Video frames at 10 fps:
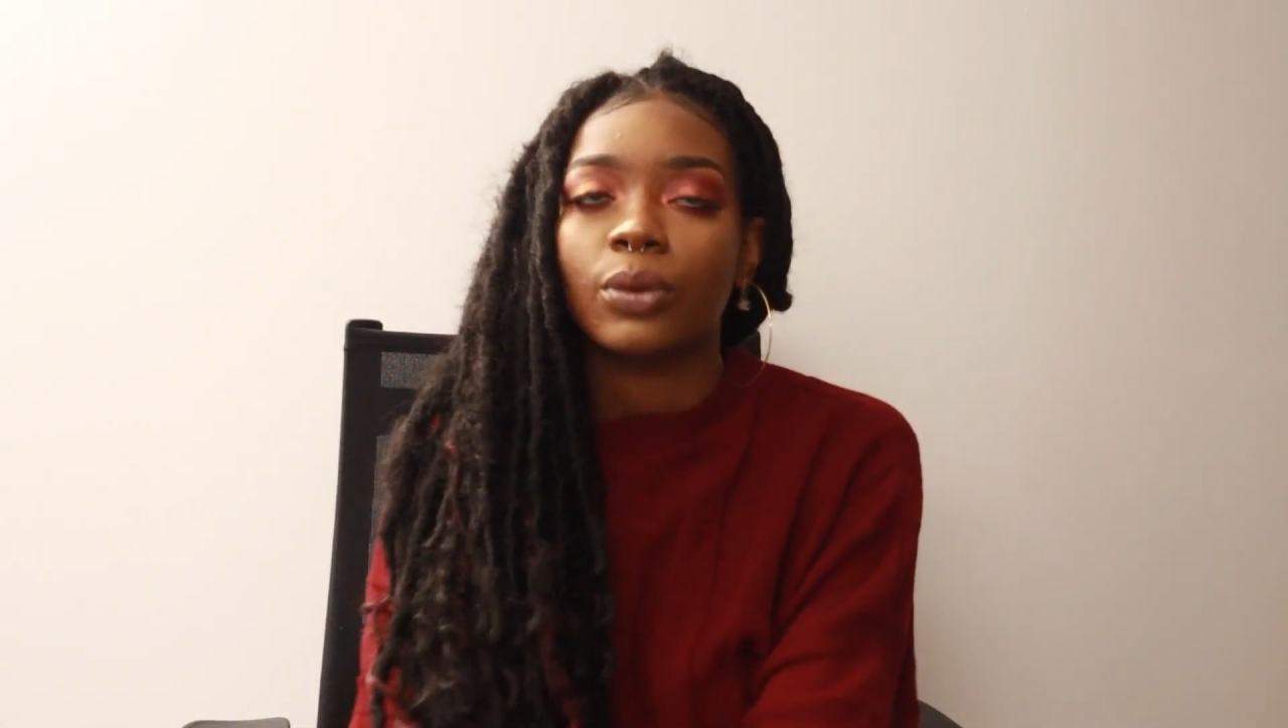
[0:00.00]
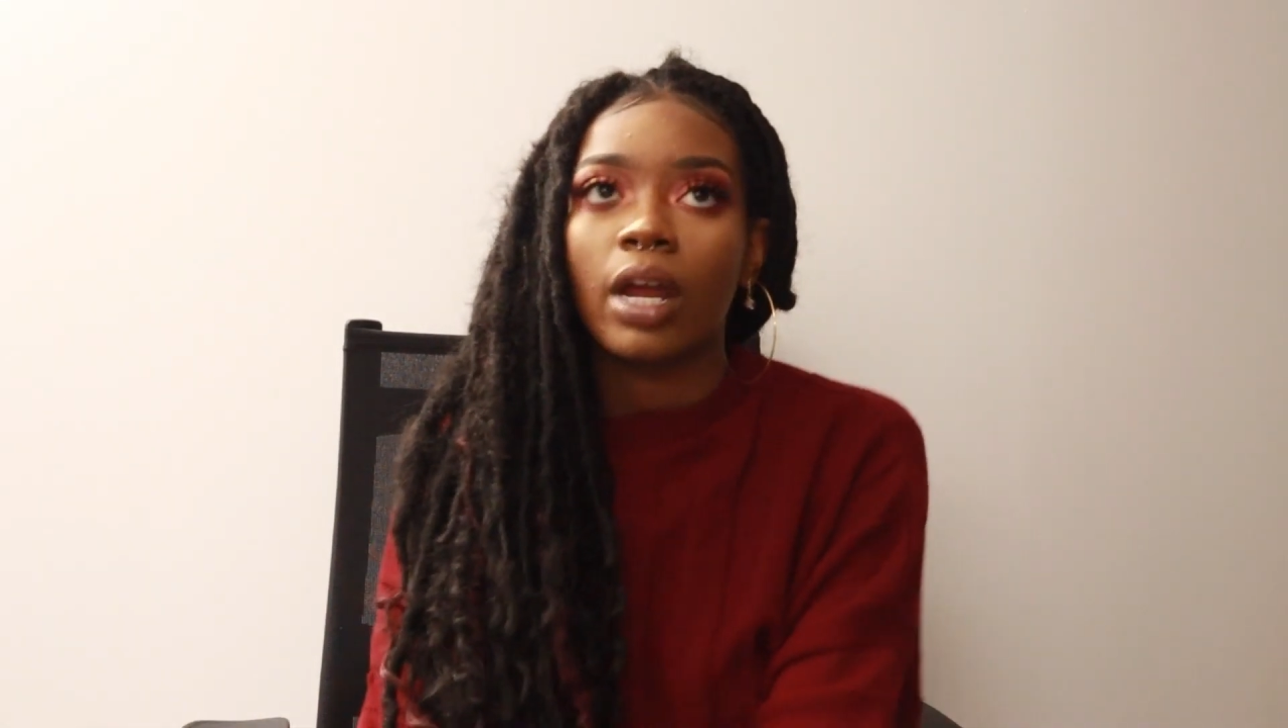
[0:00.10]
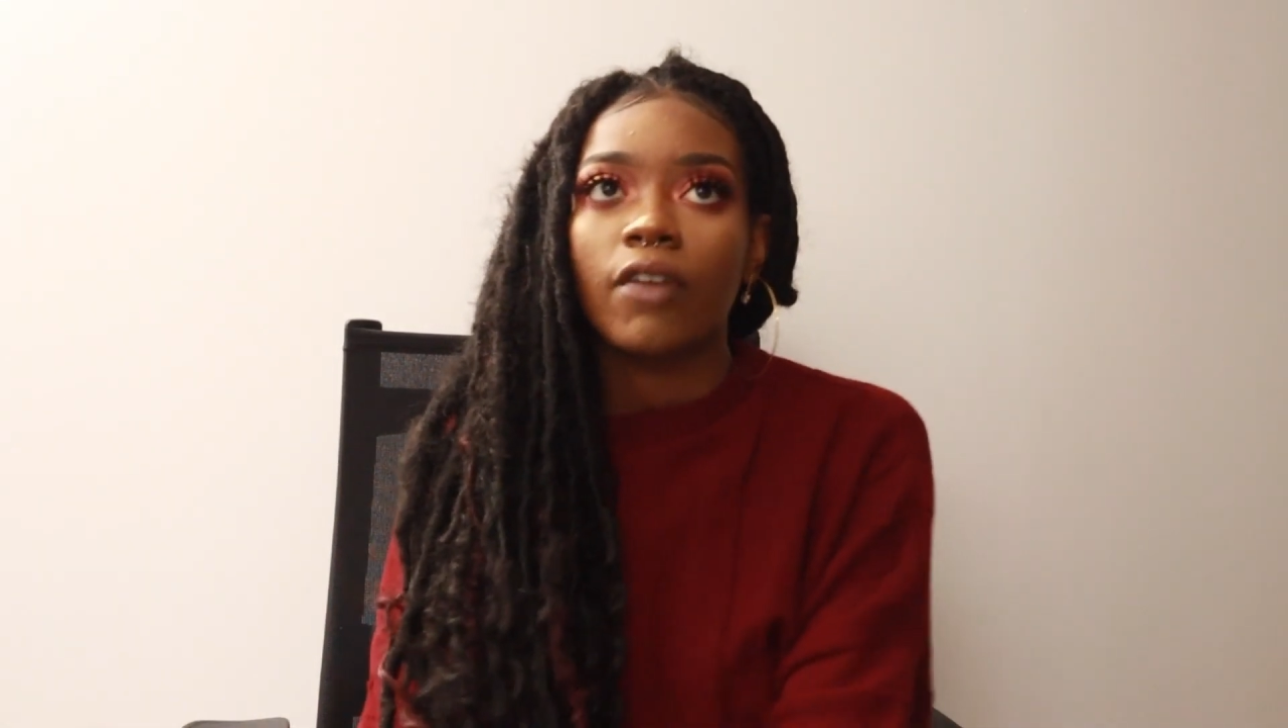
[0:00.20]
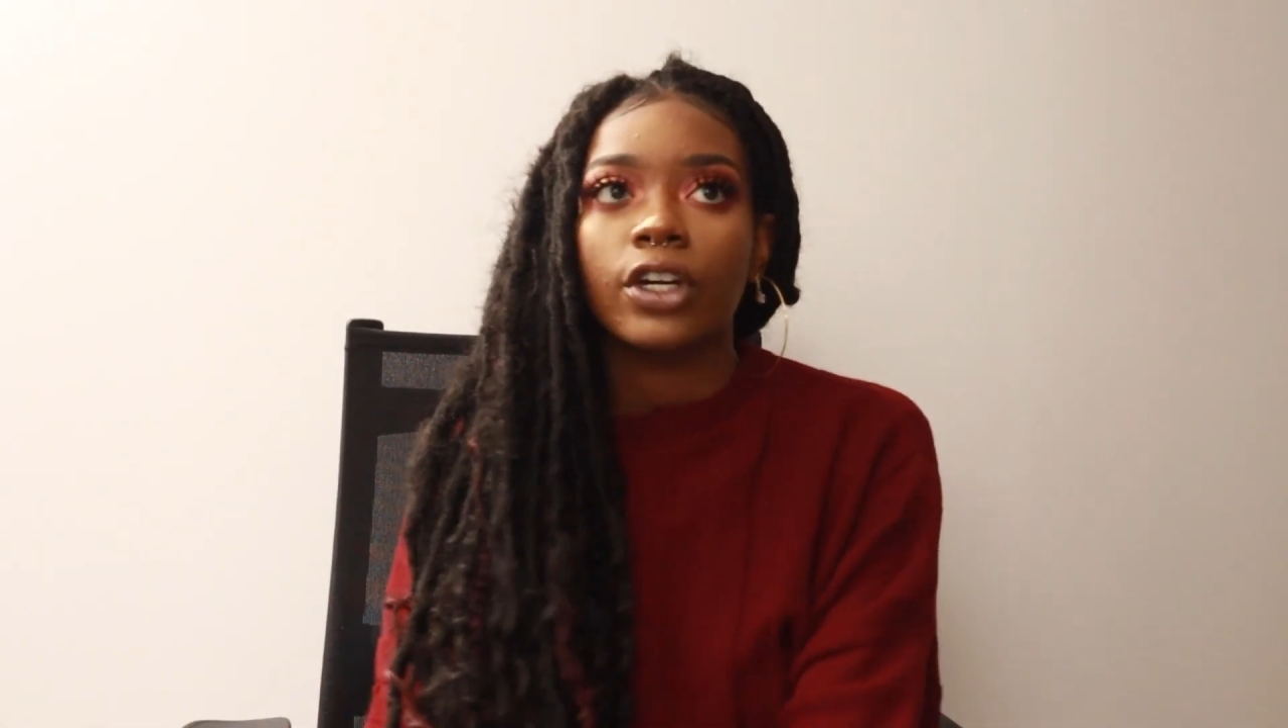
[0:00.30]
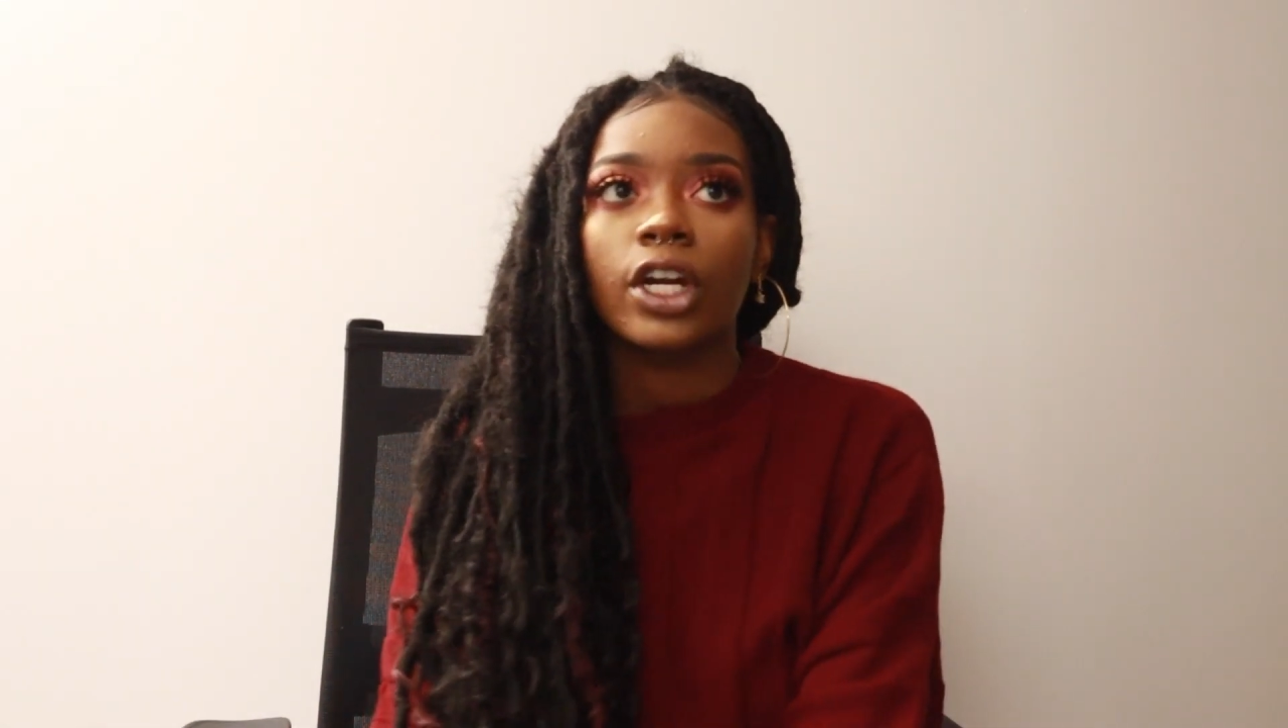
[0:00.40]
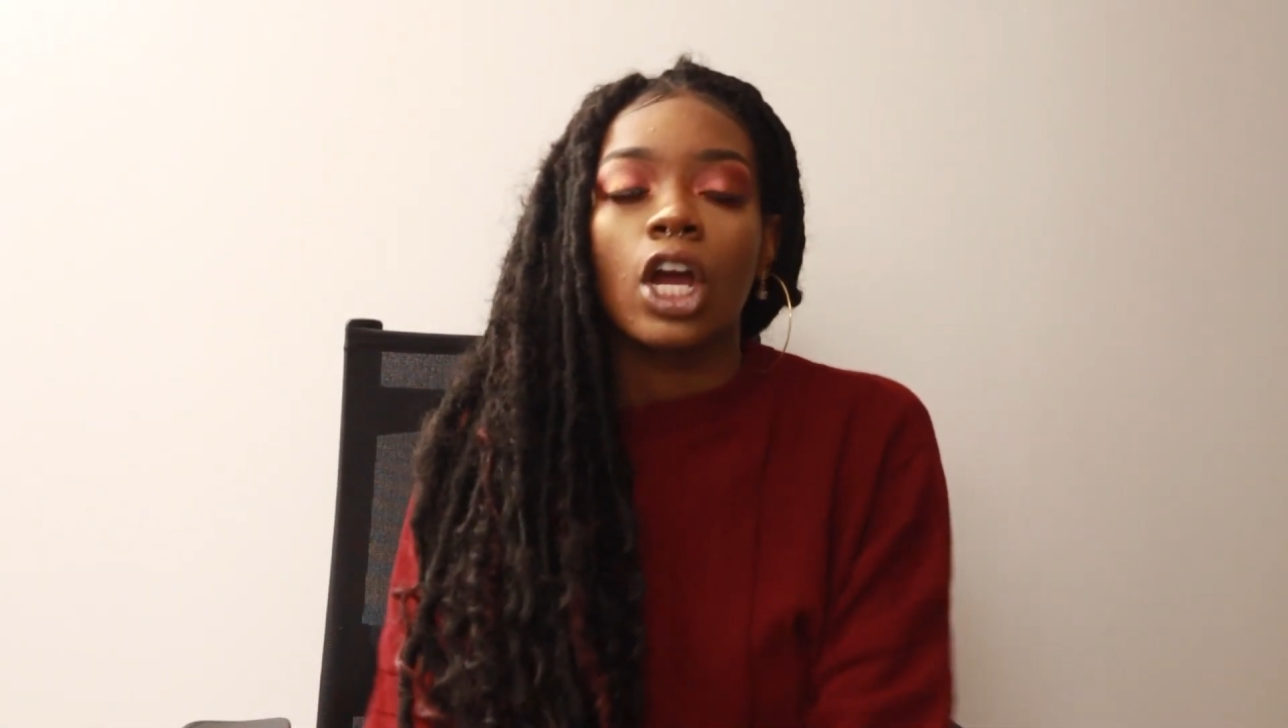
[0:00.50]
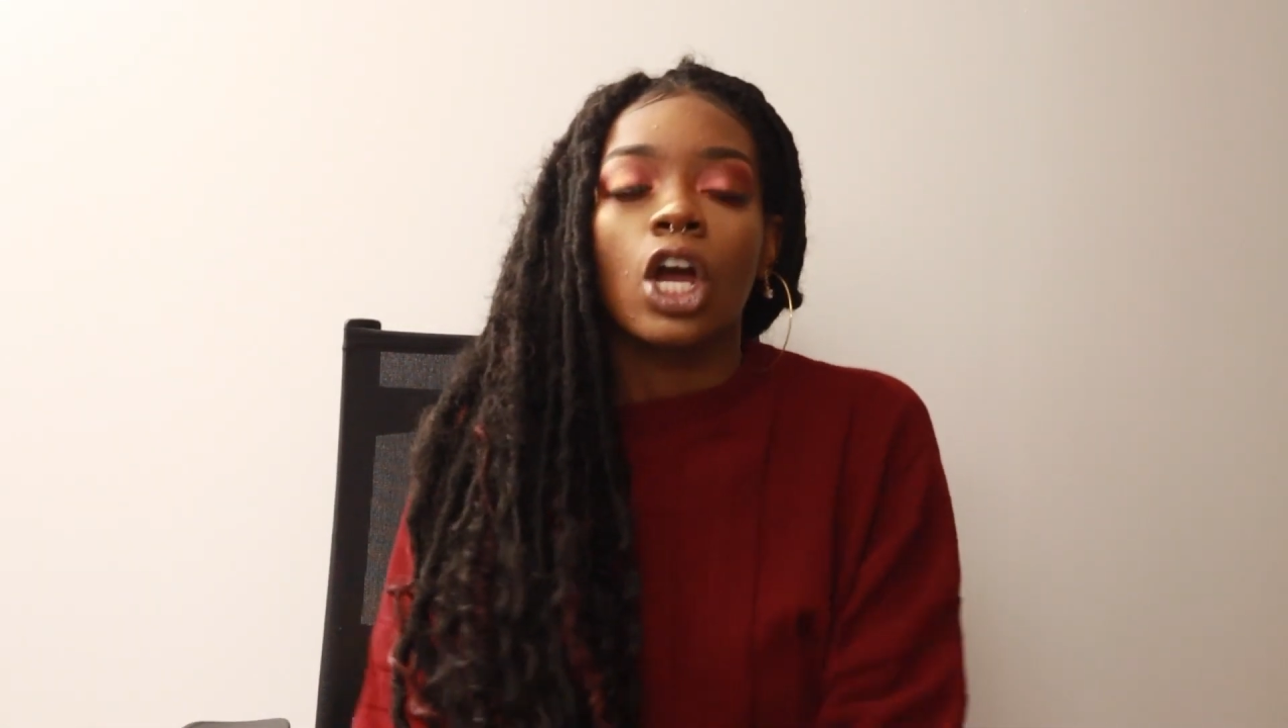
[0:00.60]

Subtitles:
or whatever.